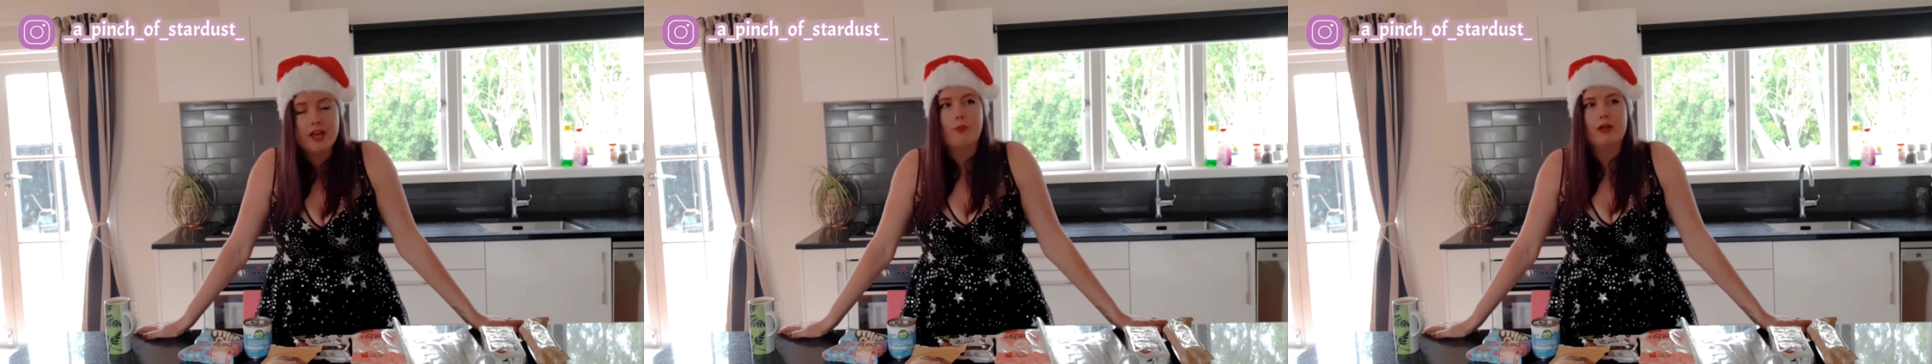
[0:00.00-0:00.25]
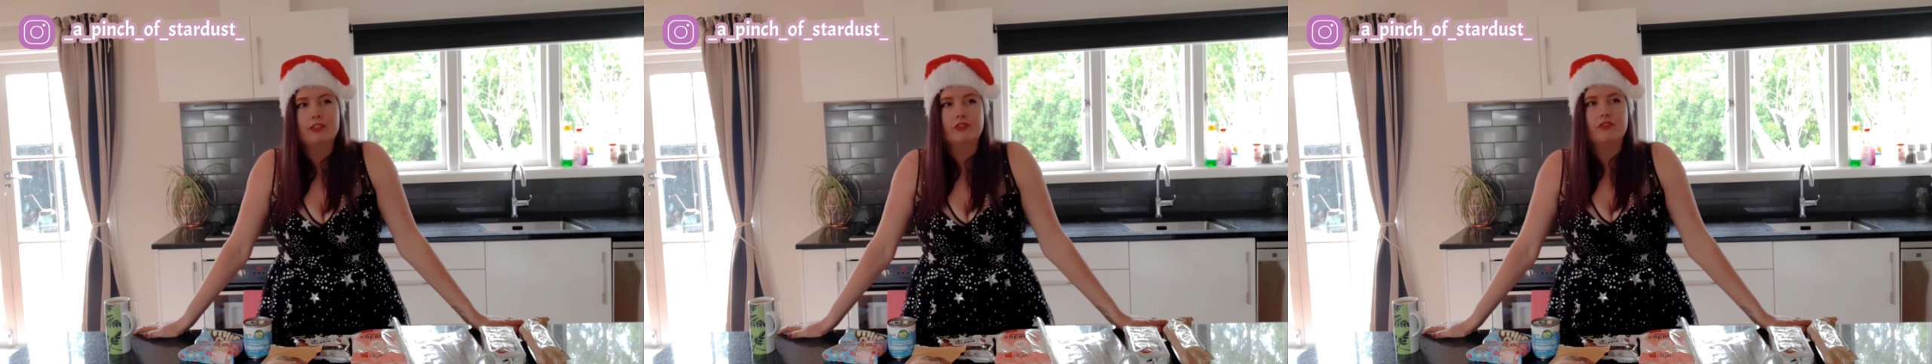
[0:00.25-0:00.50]

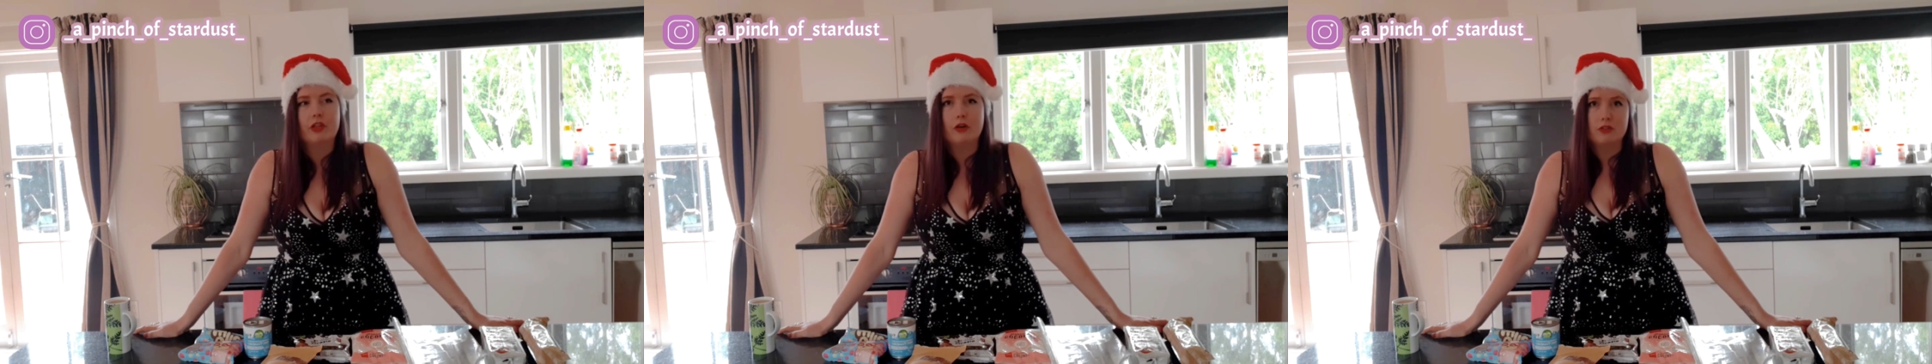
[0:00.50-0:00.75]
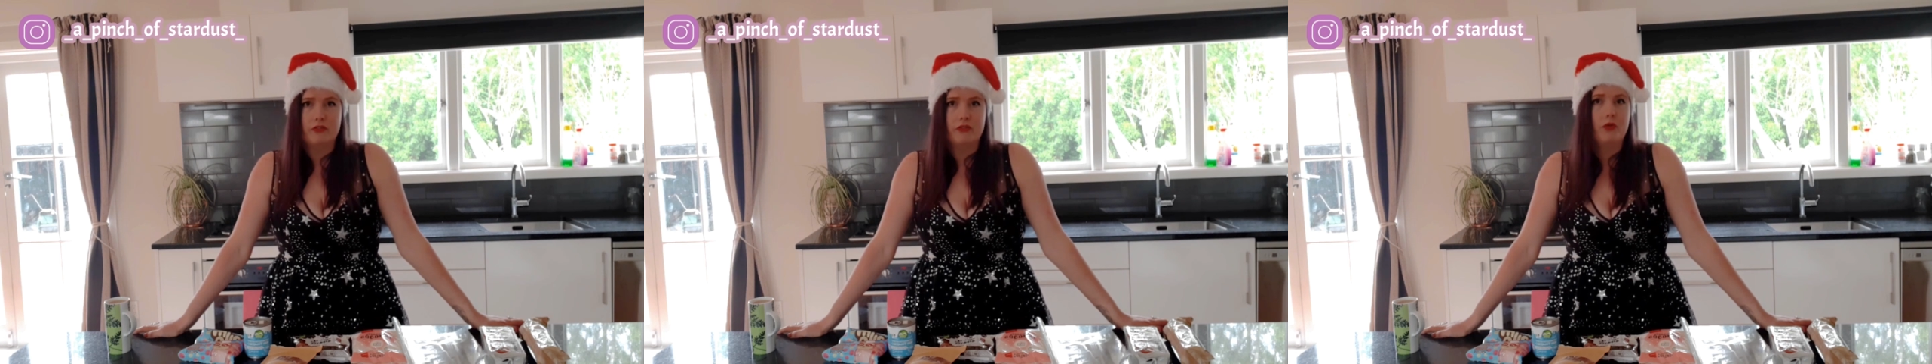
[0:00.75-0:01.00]
which for
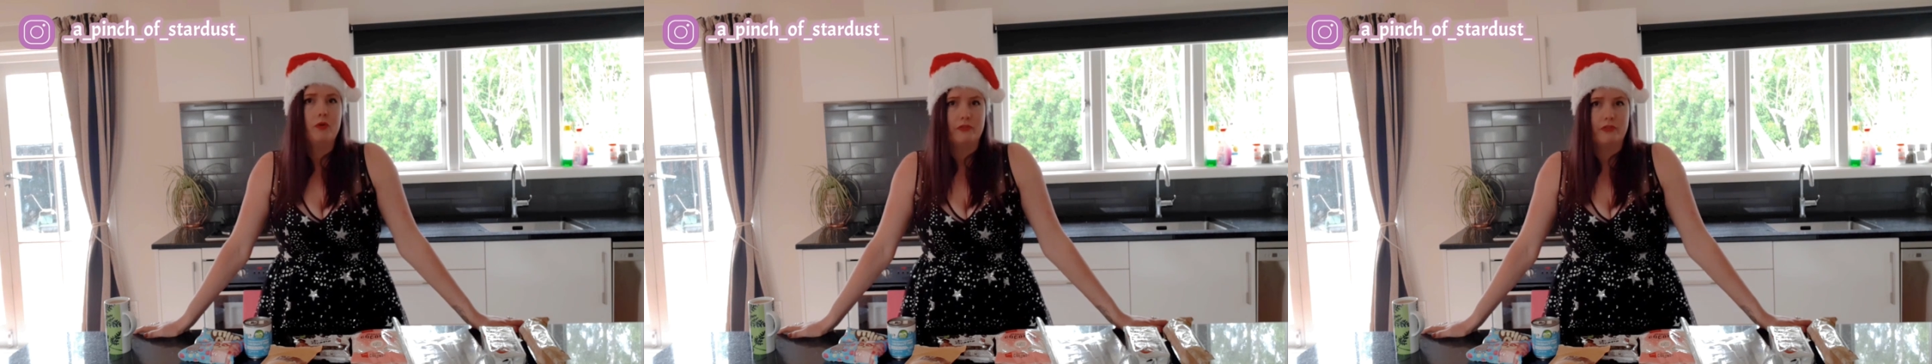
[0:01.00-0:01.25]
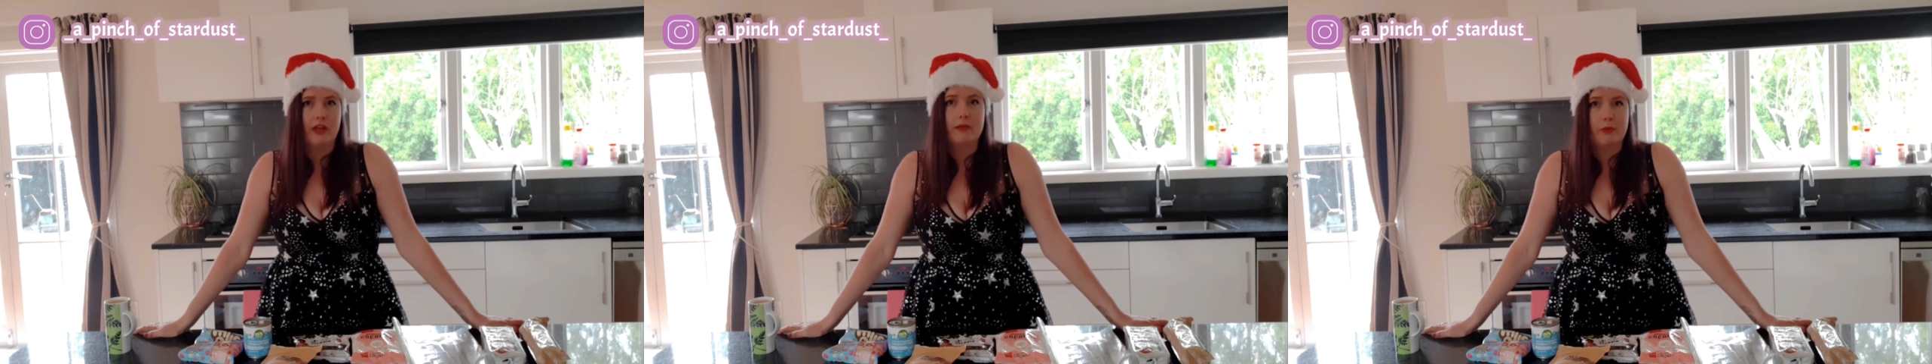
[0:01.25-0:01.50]
those of you who
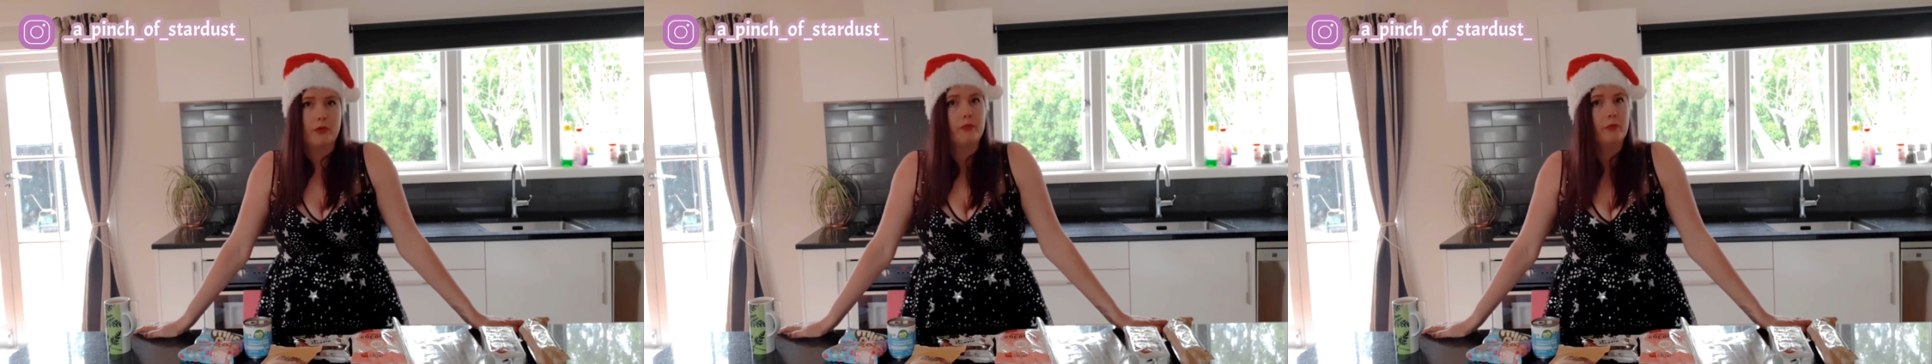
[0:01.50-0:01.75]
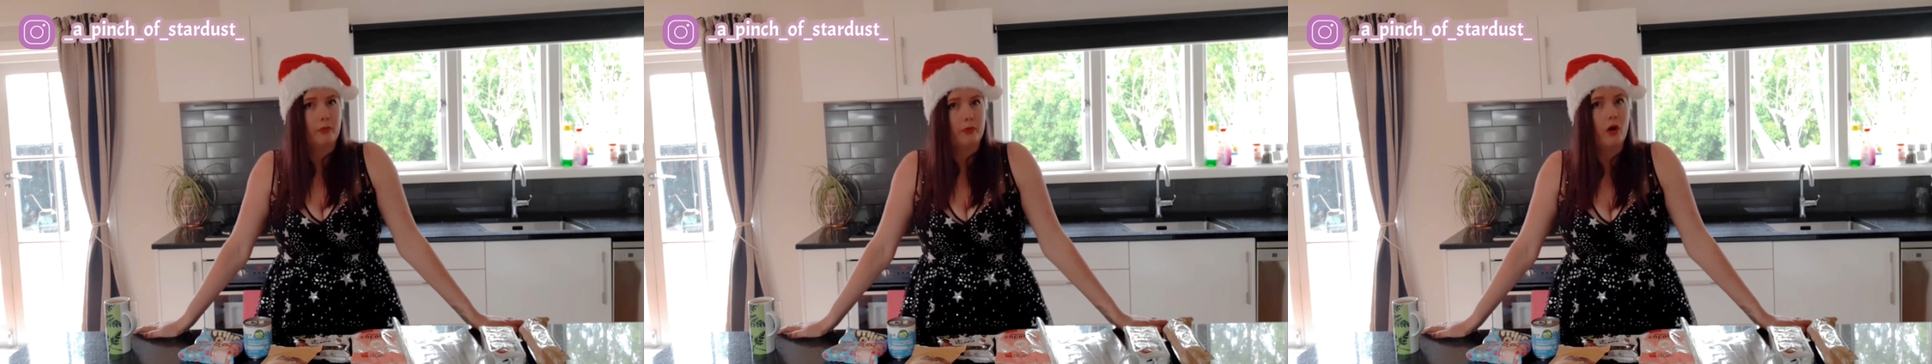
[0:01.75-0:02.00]
have done them,
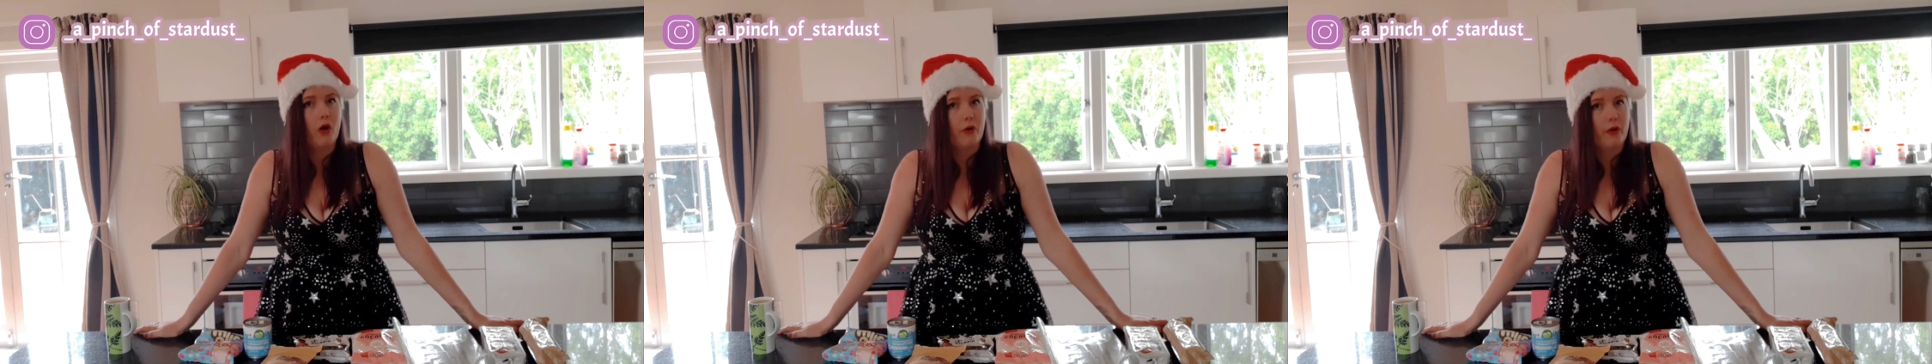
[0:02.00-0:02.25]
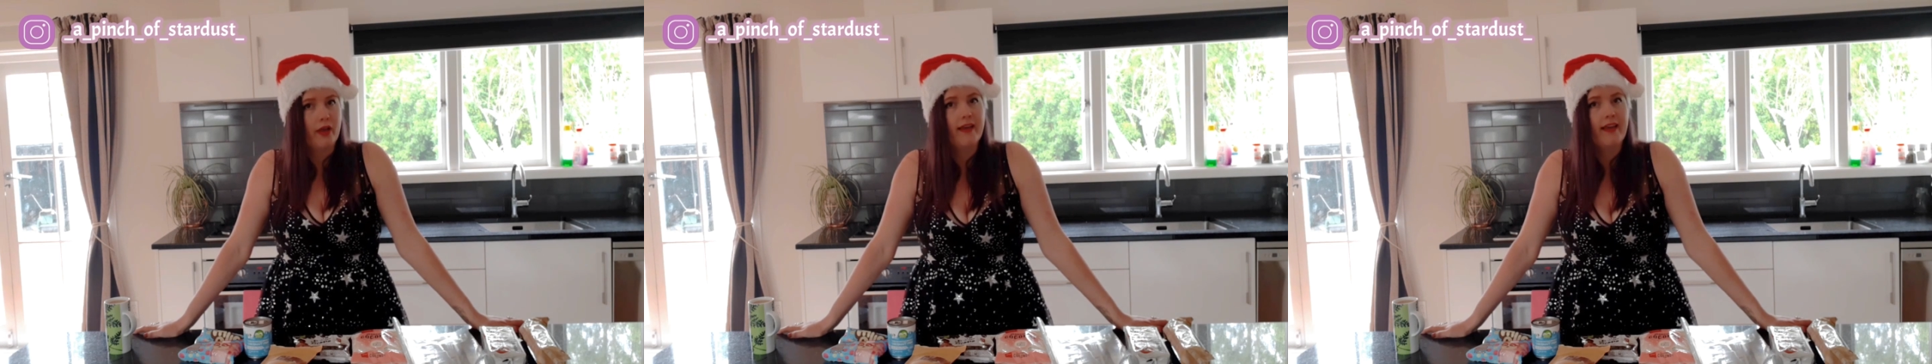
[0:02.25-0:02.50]
you will
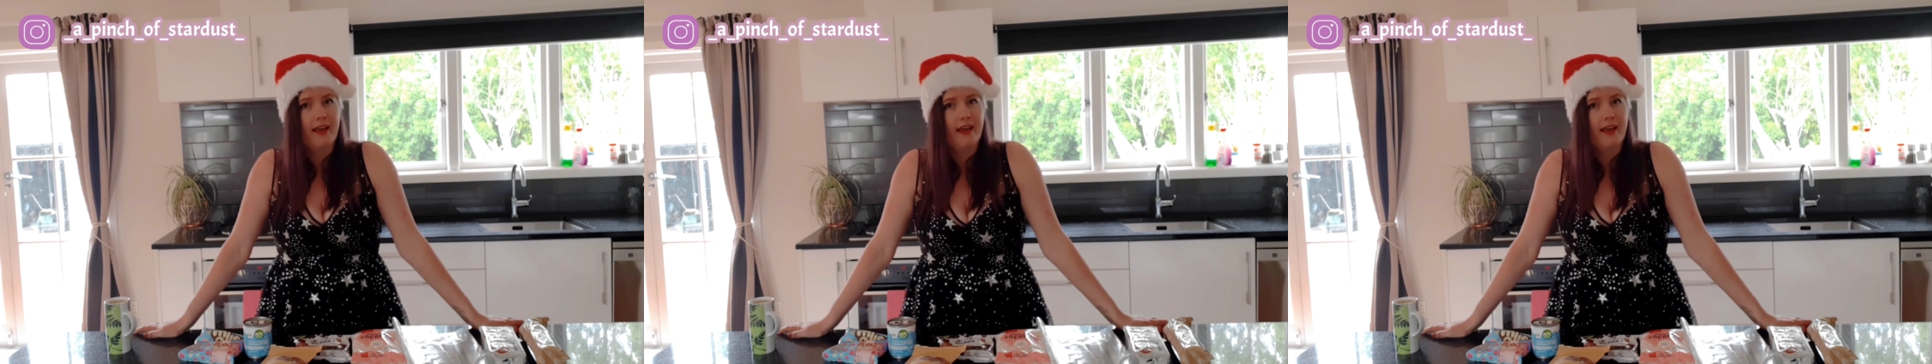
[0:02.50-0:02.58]
know